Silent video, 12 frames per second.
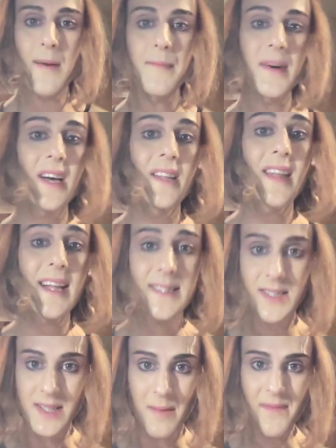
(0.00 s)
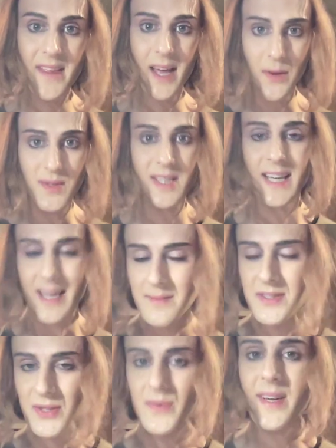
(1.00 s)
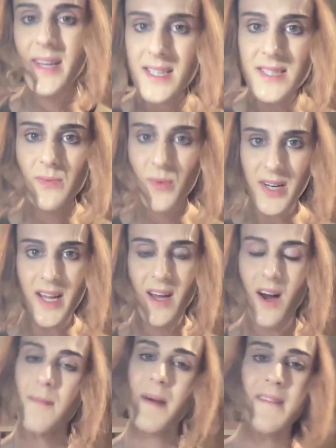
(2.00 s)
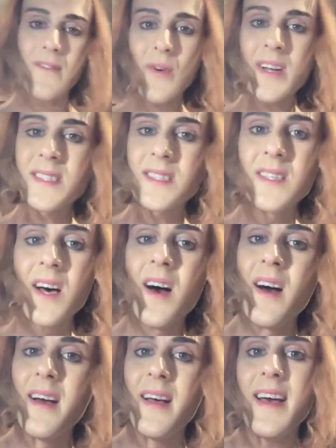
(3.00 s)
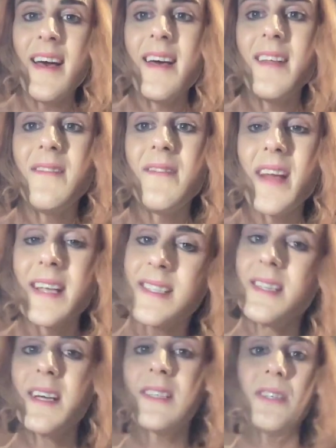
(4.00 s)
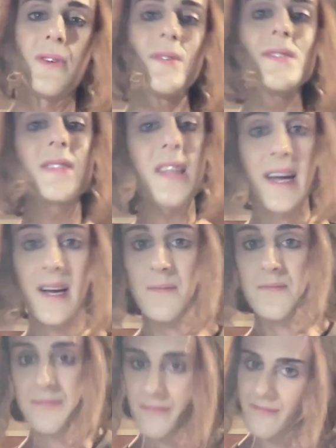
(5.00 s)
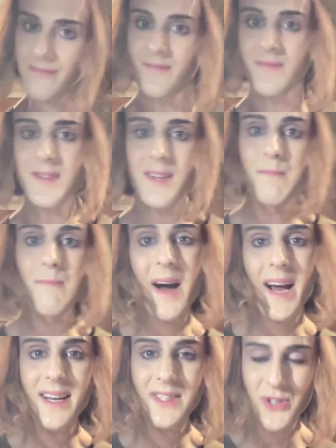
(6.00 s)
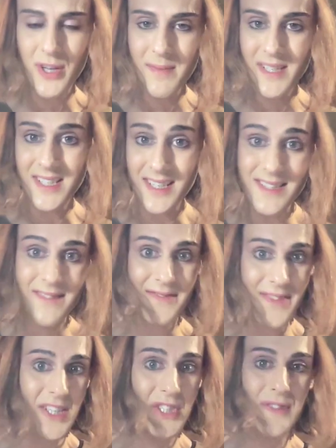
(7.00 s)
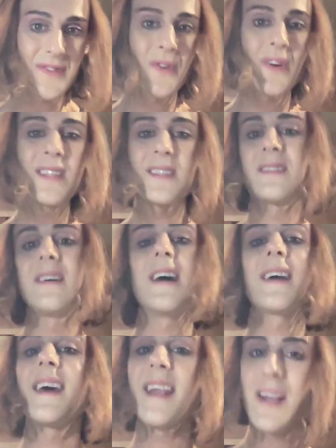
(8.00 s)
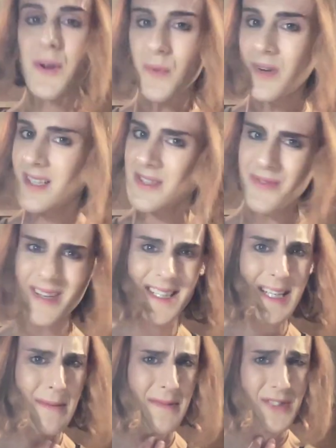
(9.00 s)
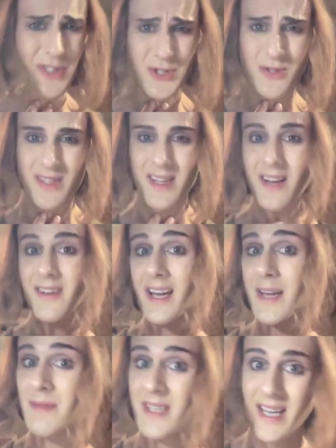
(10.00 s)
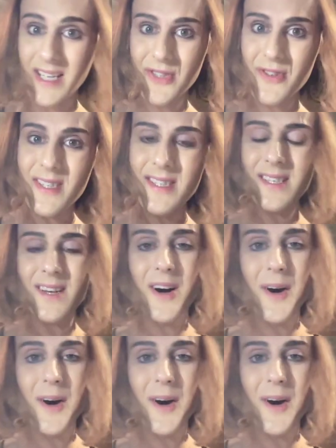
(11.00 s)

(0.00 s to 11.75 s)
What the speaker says: But that's something I want to keep doing is working on my voice. And that's the thing too is like my treatment doesn't fix your voice. Again, I don't want to do any type of surgery there. That could be dangerous.